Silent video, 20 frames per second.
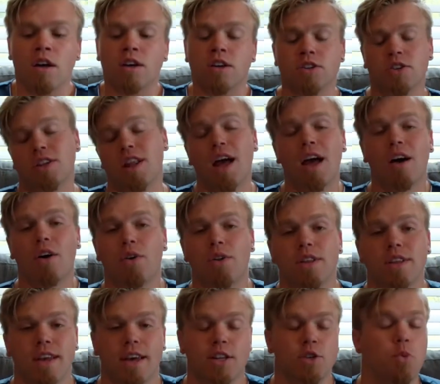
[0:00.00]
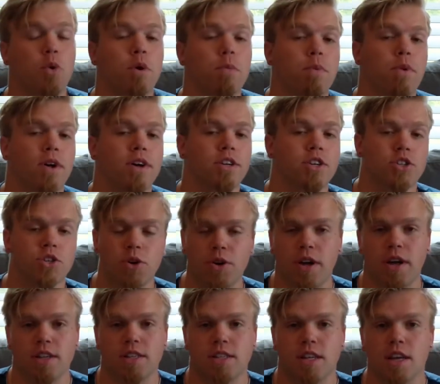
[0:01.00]
So not only has OnePlus showed
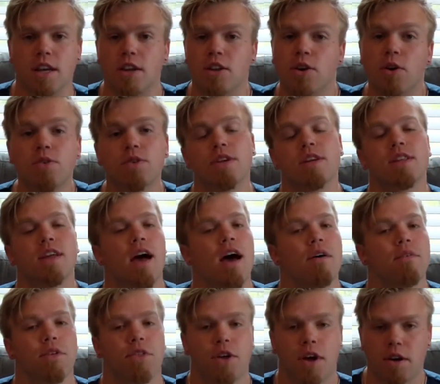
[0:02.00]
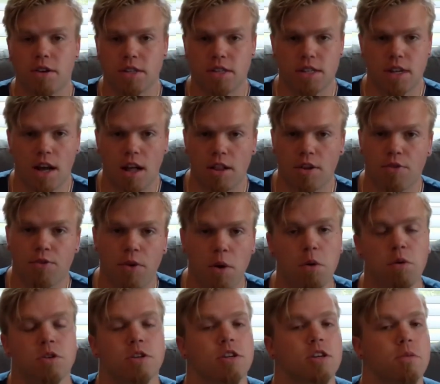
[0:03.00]
us that you don't need to have a $1,000
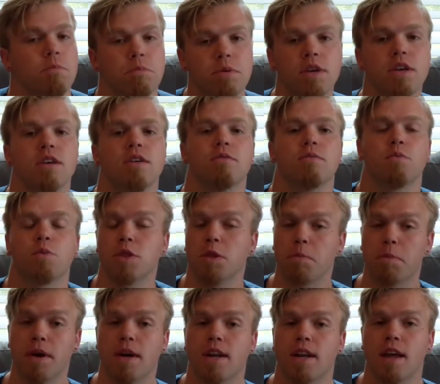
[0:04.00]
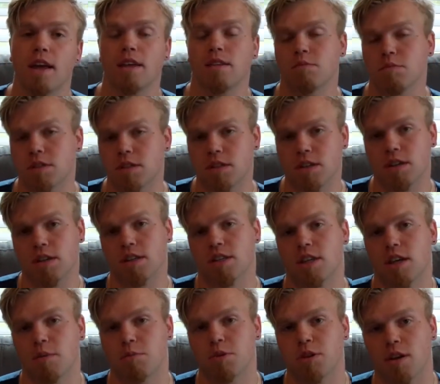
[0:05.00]
phone to compete with the big names like
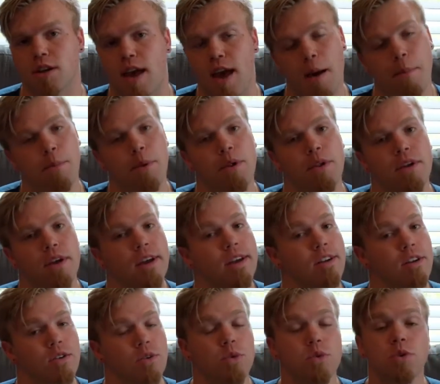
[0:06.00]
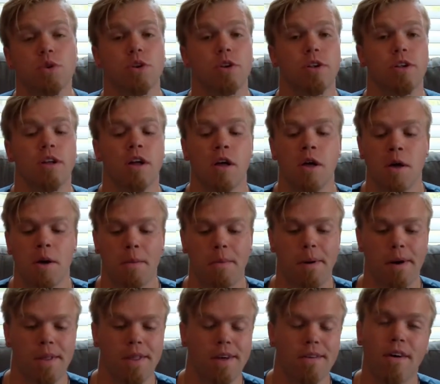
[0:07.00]
Samsung, Apple, and Google,
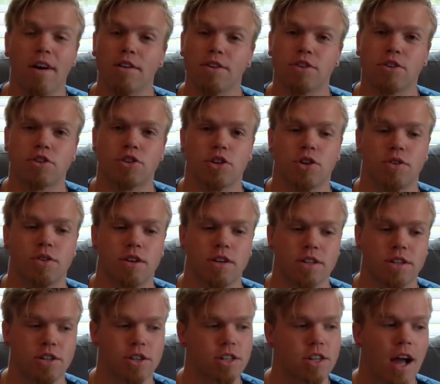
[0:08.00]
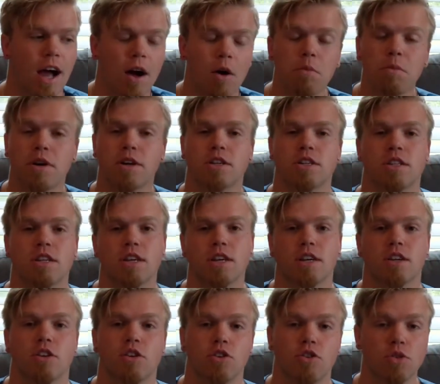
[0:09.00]
but they've also shown us just how much they
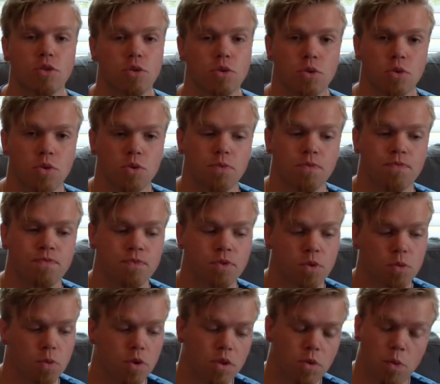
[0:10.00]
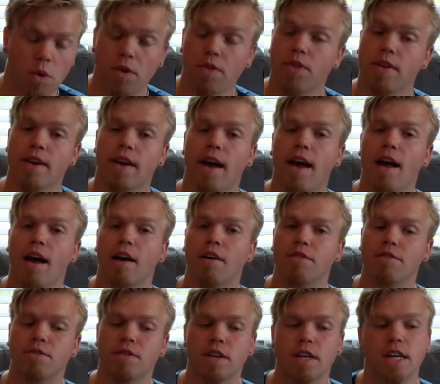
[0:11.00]
can do with what they have.
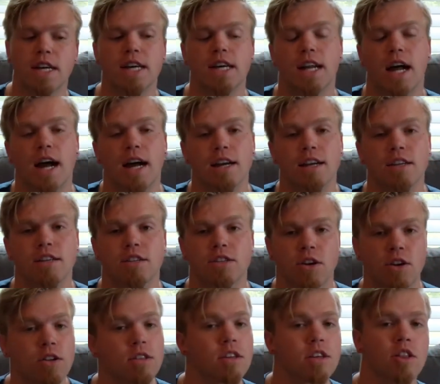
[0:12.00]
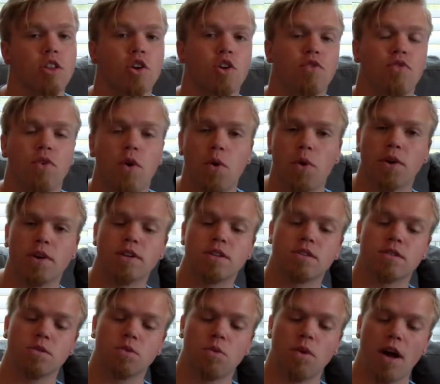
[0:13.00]
And I certainly look forward
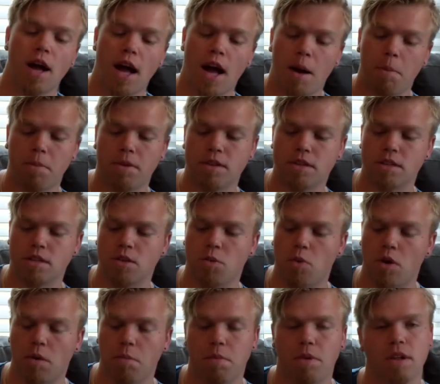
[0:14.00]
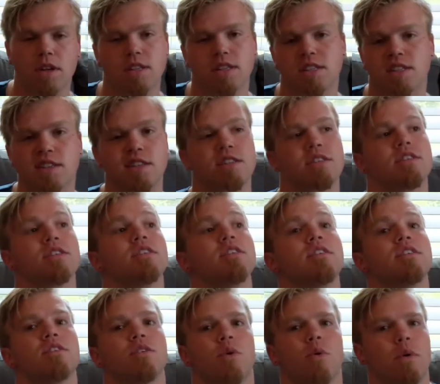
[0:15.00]
to what happens in the OnePlus
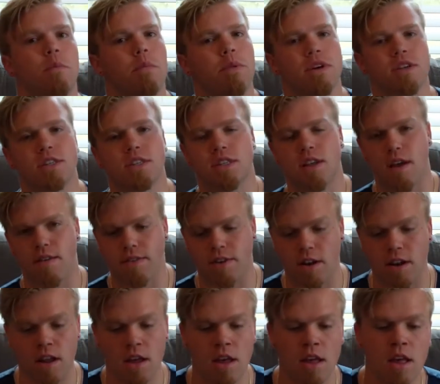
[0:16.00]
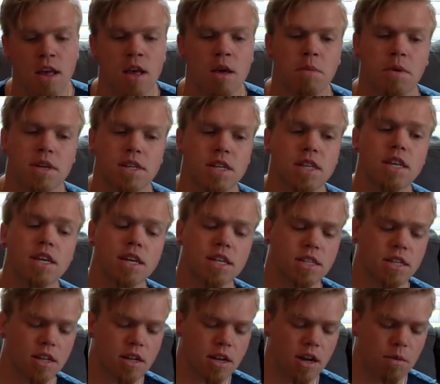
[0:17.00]
6T or the OnePlus 7, because I think it's
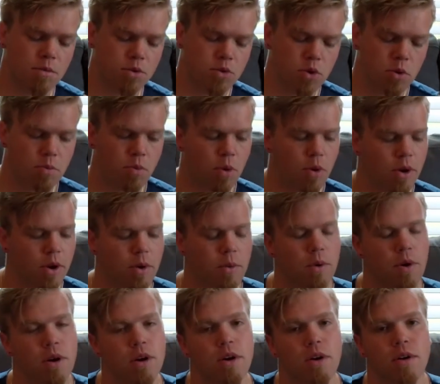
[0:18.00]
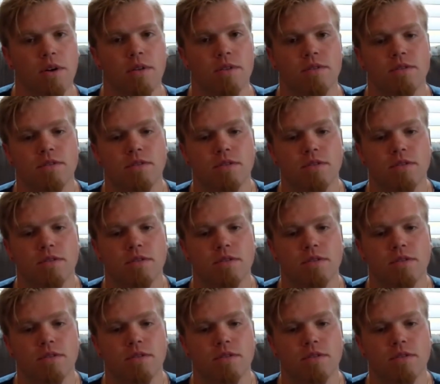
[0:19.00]
going to come to a point where